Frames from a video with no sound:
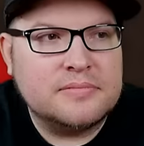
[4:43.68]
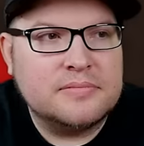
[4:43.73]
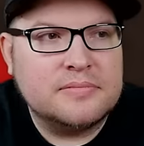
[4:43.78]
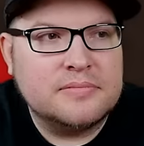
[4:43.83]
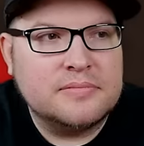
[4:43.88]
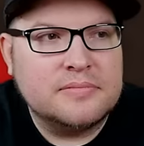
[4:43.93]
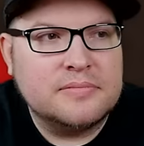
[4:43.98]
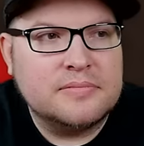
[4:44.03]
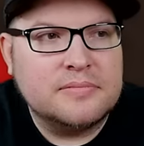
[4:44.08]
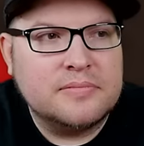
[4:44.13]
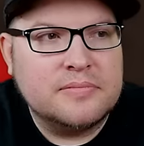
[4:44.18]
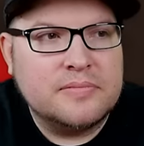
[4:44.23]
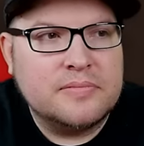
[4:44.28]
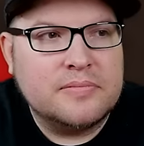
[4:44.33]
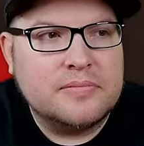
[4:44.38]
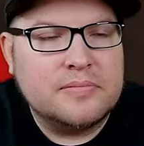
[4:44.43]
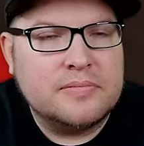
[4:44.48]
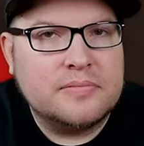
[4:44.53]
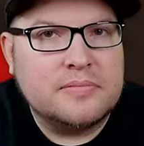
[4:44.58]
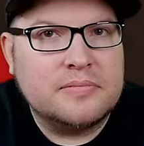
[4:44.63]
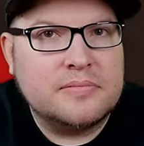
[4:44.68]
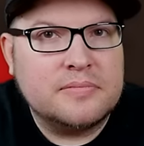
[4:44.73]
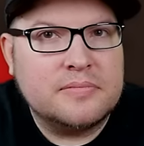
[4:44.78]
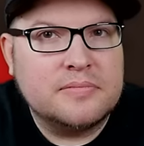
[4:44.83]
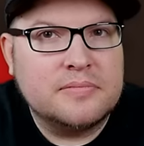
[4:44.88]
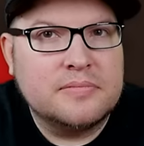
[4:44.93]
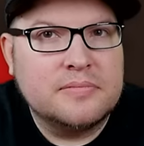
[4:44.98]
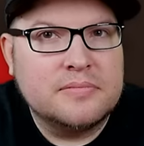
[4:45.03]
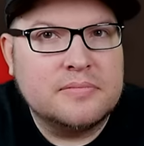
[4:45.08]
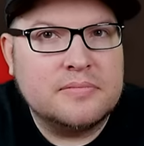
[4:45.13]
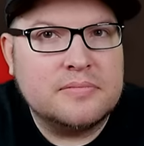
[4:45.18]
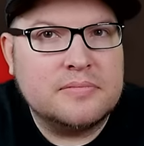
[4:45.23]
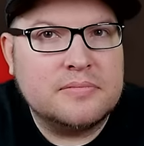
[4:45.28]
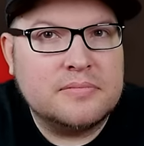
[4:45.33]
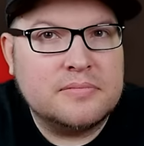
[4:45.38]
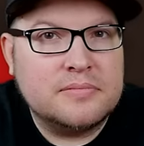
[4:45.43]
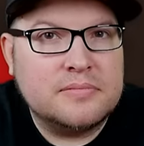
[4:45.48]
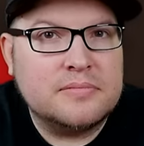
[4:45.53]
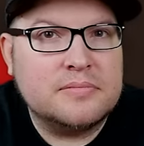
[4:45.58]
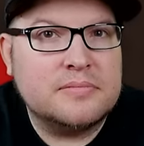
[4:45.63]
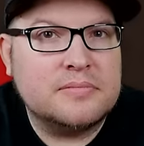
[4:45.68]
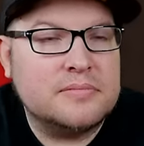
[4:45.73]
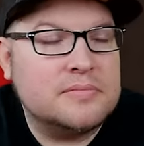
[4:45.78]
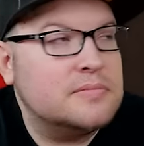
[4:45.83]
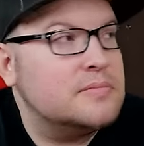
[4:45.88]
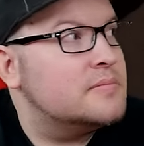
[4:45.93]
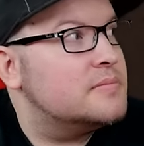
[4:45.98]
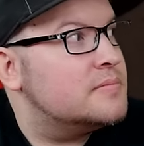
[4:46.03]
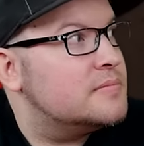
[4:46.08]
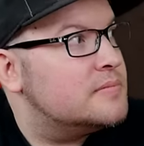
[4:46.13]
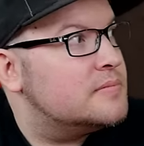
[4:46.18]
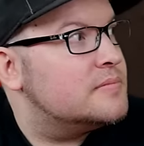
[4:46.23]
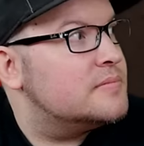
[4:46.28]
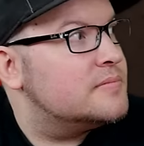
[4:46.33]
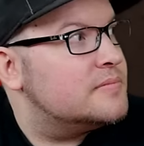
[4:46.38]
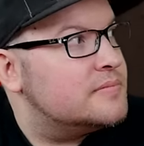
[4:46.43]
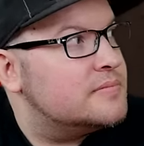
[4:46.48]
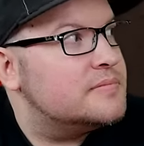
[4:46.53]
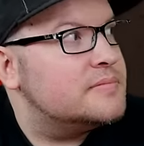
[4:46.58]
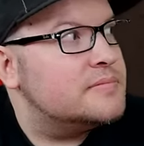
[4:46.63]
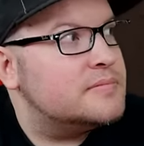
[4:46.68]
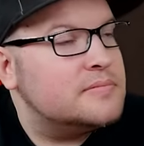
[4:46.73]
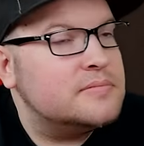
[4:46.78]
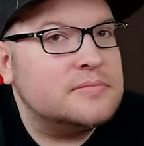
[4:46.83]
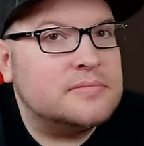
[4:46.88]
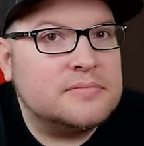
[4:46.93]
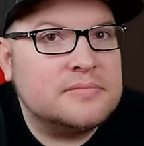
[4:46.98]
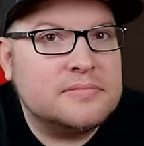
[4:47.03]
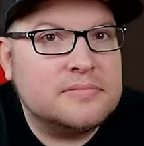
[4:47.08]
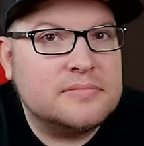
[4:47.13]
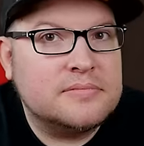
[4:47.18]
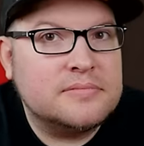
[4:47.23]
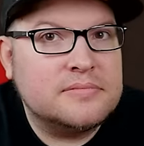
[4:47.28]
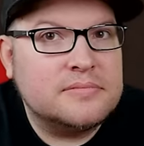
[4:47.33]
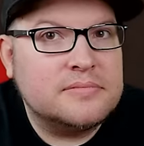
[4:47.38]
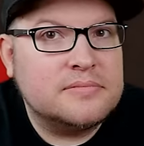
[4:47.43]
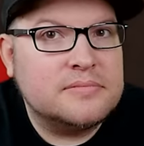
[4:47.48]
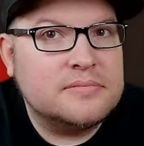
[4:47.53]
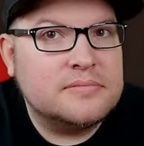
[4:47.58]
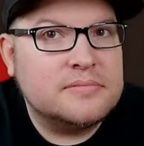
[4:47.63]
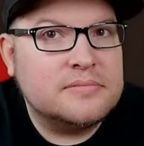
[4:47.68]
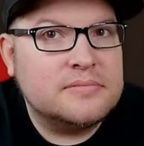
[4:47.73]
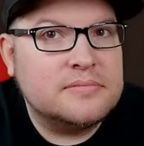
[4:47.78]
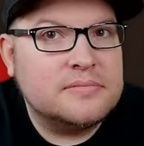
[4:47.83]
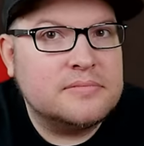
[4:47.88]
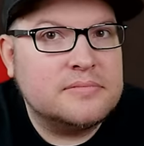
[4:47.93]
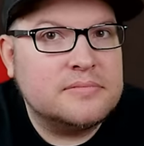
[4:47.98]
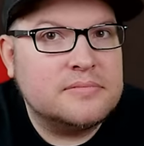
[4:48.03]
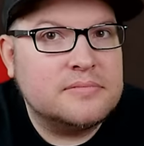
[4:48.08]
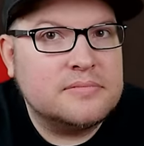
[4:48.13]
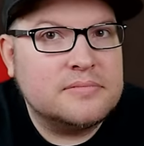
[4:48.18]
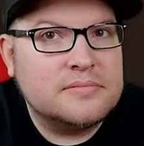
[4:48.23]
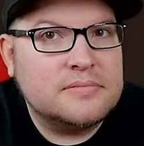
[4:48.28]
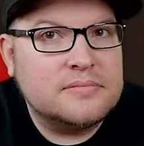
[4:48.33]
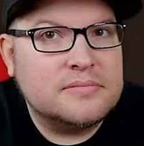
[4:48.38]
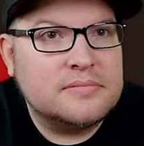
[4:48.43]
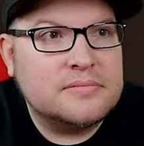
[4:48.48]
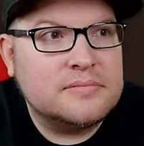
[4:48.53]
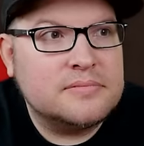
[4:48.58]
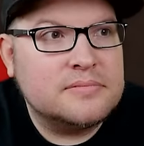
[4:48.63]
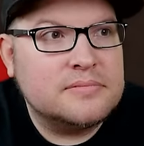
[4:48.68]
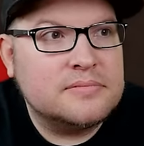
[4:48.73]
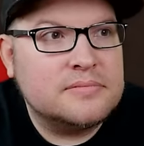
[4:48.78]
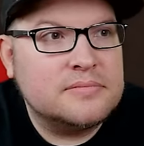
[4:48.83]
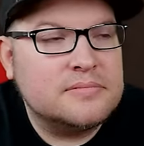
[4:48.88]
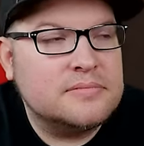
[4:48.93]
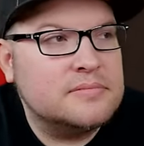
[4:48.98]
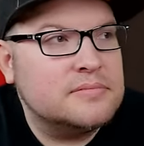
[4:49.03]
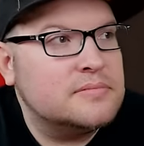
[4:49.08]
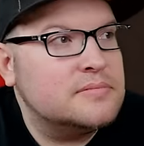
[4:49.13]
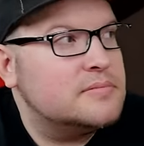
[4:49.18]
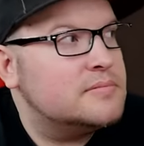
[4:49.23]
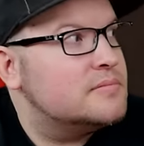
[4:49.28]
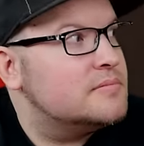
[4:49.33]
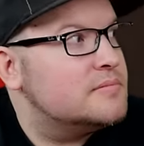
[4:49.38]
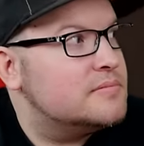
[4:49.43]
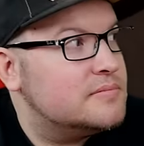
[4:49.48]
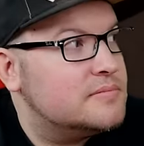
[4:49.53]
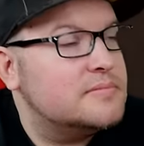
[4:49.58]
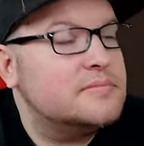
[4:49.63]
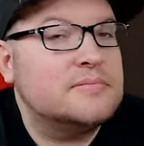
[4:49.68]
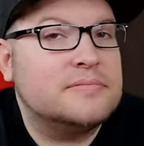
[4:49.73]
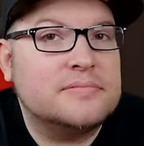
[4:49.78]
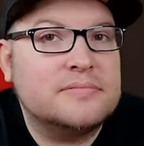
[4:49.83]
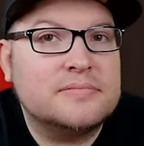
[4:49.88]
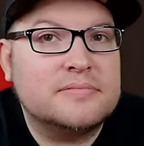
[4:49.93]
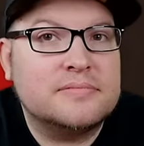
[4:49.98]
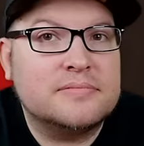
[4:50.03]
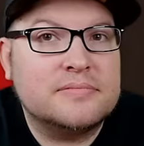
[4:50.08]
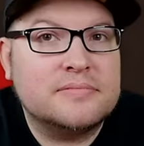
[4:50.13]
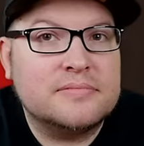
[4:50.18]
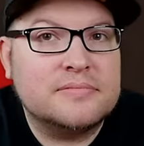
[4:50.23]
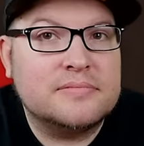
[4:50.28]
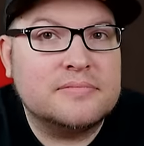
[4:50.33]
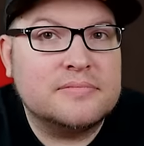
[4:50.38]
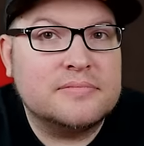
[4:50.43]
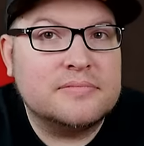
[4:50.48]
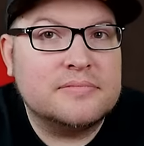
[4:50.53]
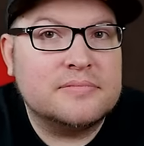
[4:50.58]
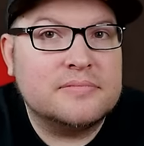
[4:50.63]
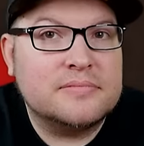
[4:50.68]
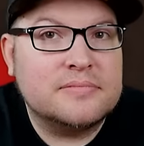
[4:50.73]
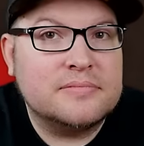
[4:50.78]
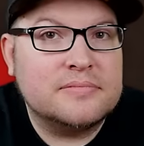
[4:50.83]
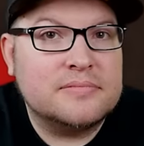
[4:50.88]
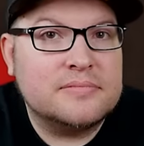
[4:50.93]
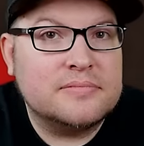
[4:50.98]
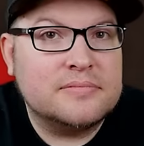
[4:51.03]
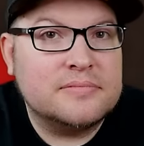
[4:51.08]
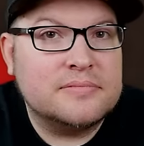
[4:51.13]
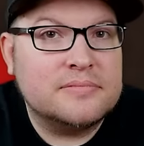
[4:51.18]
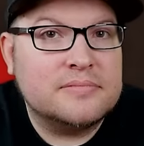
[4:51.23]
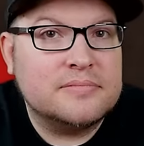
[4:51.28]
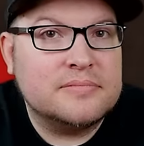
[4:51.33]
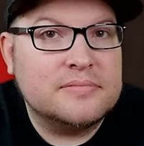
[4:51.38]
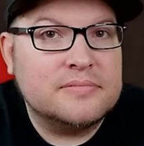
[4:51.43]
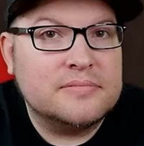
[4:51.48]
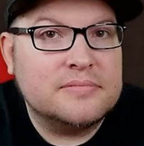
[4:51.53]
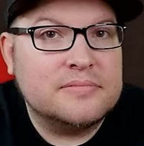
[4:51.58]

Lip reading: This person isn't speaking.